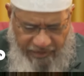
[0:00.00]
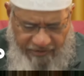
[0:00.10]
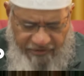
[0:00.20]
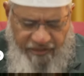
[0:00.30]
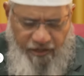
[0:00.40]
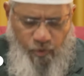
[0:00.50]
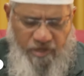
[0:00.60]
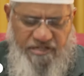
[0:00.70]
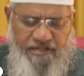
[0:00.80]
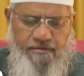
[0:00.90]
And the third
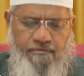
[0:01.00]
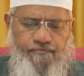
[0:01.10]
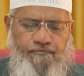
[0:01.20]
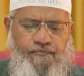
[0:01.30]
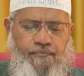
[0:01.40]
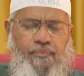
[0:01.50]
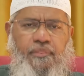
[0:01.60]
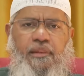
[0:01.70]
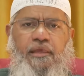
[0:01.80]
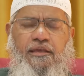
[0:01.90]
question,
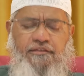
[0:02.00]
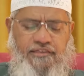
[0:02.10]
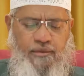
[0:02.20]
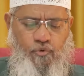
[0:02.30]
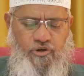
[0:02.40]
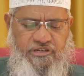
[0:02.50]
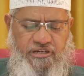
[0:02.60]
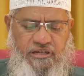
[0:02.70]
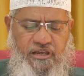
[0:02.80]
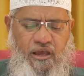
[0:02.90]
in the same
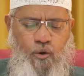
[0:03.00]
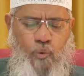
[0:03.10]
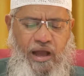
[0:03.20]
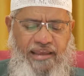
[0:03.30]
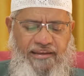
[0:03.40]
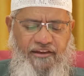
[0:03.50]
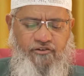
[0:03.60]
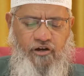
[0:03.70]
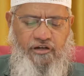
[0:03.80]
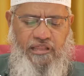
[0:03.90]
question, why does
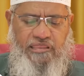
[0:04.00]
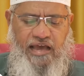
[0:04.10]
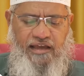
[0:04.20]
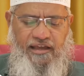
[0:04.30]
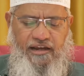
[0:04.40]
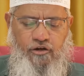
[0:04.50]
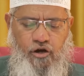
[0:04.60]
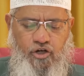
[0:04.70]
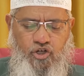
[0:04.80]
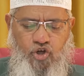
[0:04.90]
Dr. Zakir
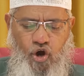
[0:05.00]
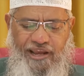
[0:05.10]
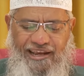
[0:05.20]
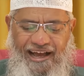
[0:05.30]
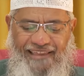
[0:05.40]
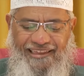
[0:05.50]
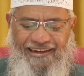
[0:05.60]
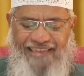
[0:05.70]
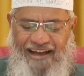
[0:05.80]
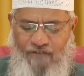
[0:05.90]
not join other
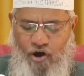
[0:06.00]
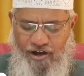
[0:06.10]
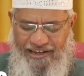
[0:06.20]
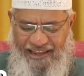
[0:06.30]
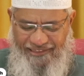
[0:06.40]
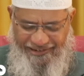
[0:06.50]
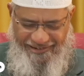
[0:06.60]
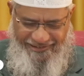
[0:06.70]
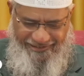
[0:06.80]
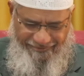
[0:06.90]
dawa organizations?